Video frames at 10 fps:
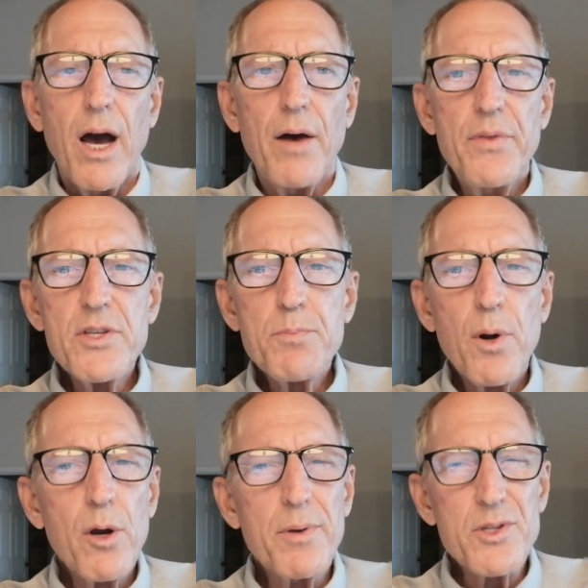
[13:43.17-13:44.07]
This
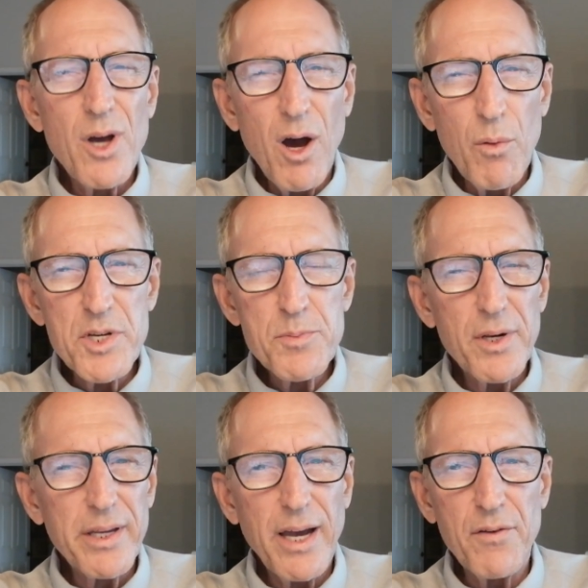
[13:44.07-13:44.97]
program has always
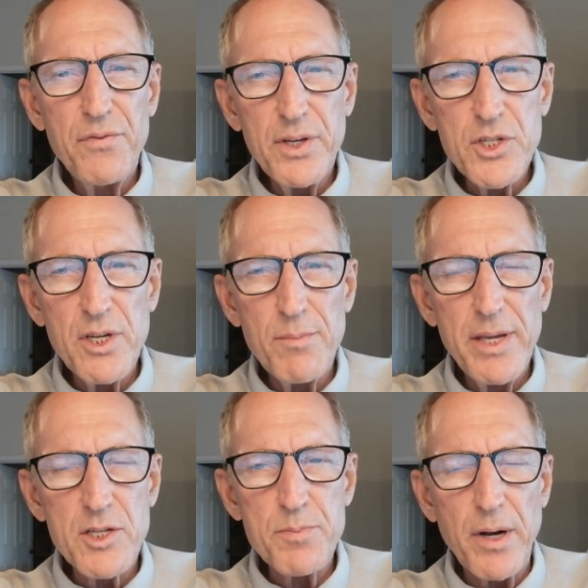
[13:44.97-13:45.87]
been kind of fishy to
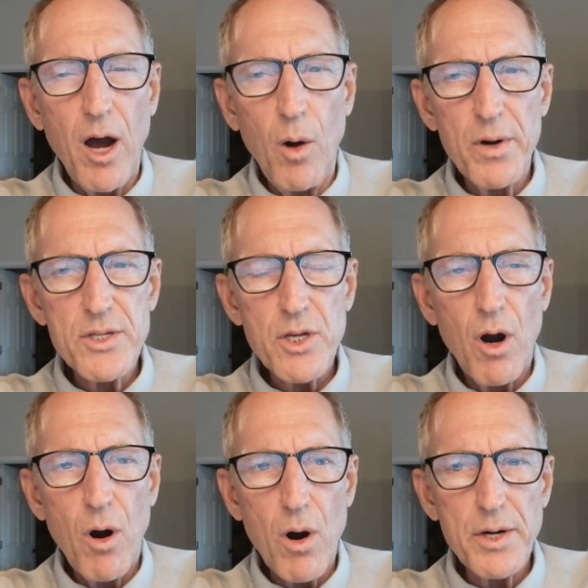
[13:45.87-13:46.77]
me. It's been
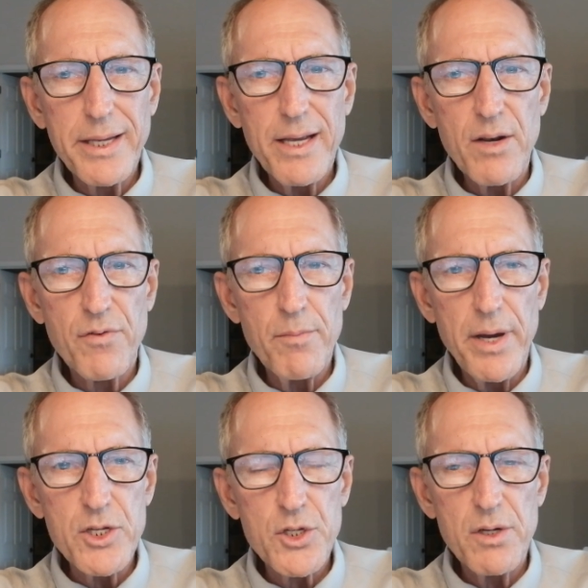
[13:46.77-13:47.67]
always hard to get
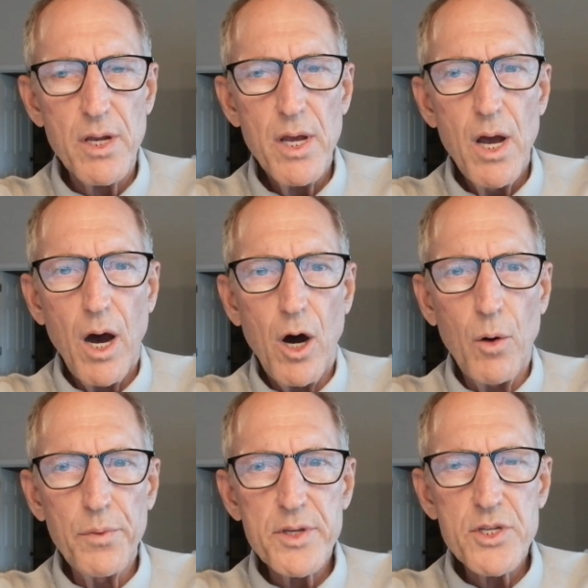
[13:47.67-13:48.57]
information
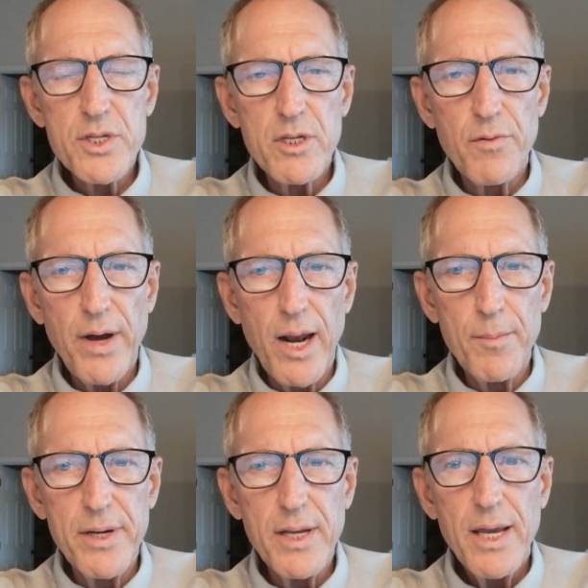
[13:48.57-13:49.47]
on this
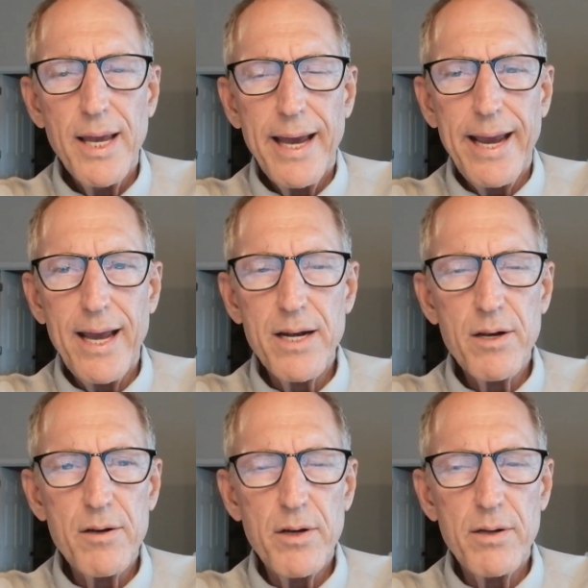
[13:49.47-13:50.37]
development.
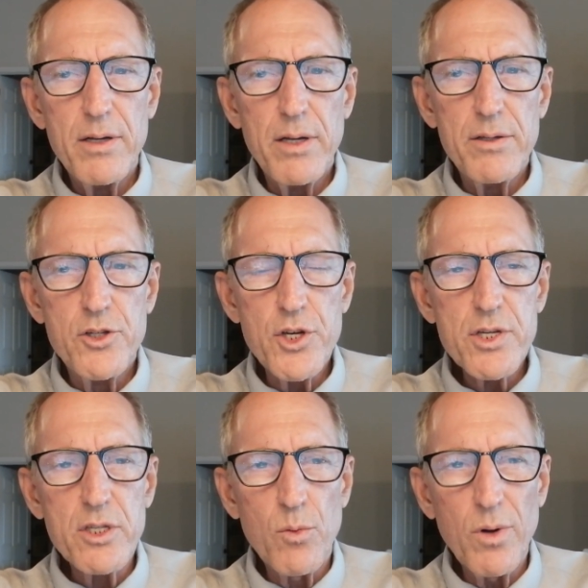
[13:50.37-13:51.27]
And
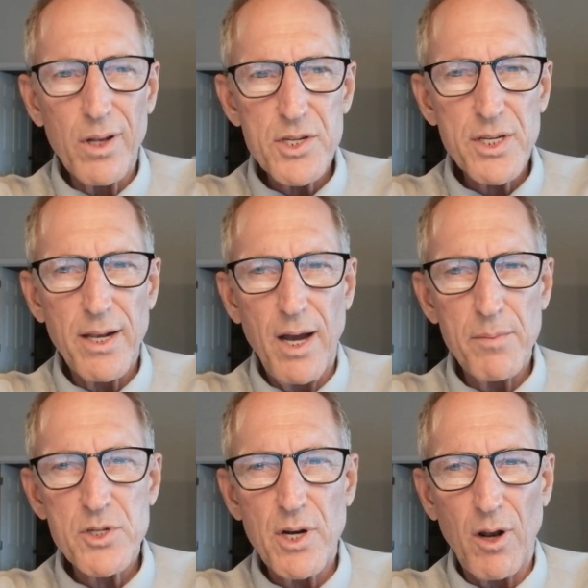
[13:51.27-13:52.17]
just the real estate
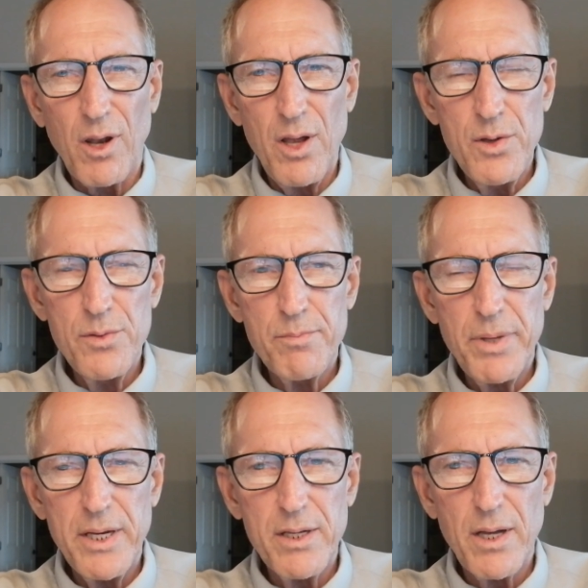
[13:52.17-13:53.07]
option alone
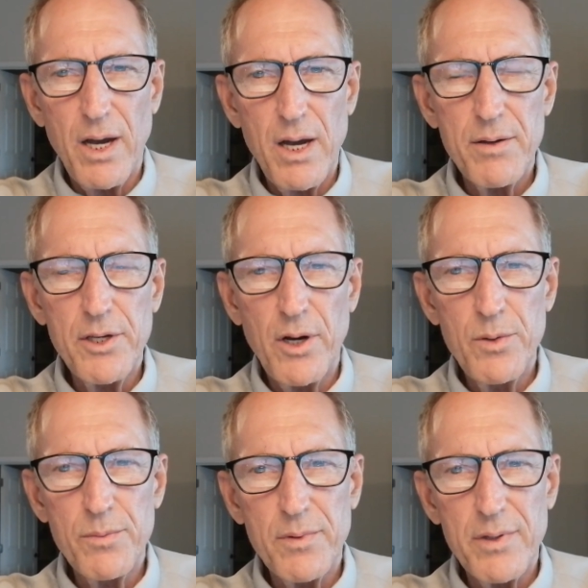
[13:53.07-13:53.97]
being,
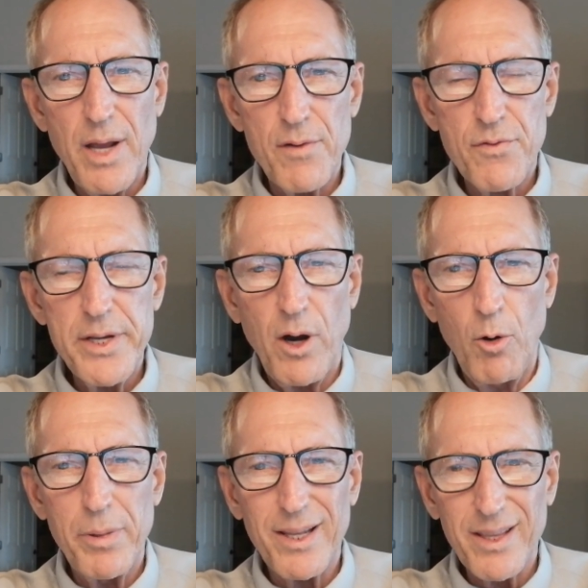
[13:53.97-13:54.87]
not
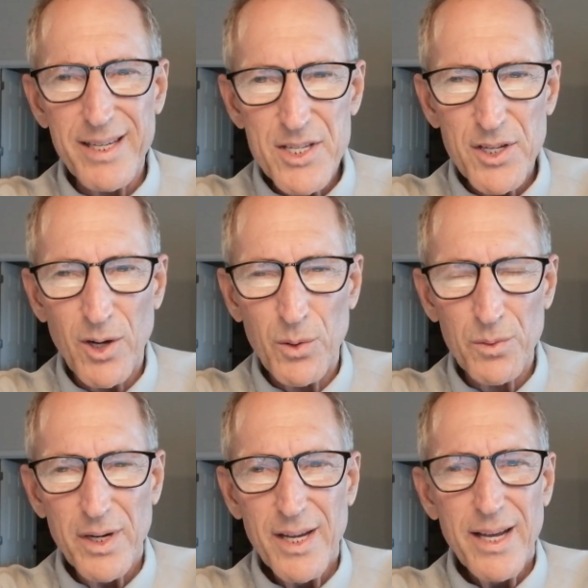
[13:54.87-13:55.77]
freehold but leasehold,